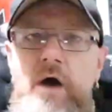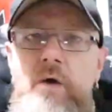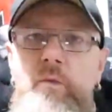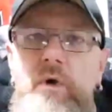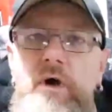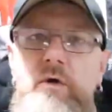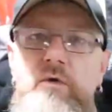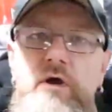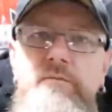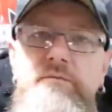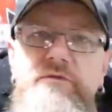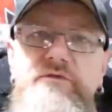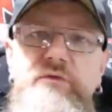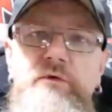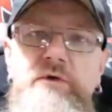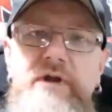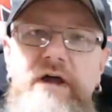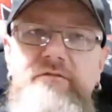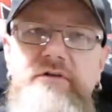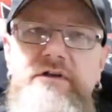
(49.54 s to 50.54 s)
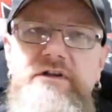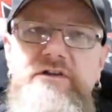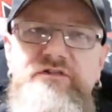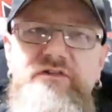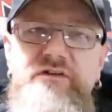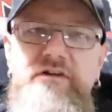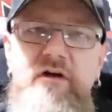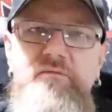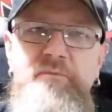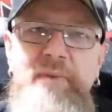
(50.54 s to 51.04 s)
Welcome to another
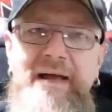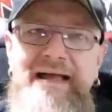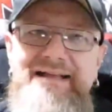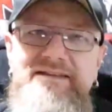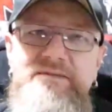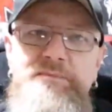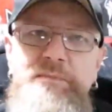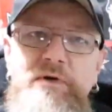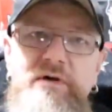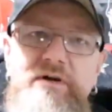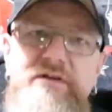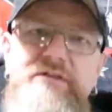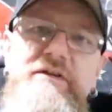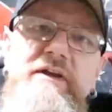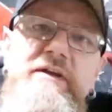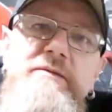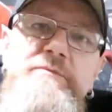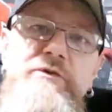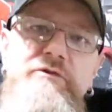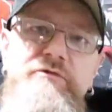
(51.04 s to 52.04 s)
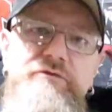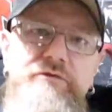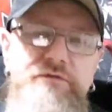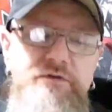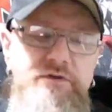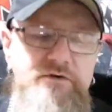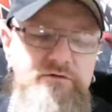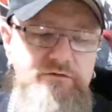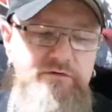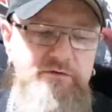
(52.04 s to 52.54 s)
edition of Bands, Bikes and Booze
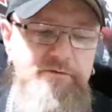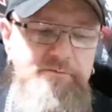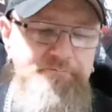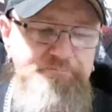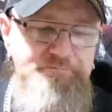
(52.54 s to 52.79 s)
Reviews.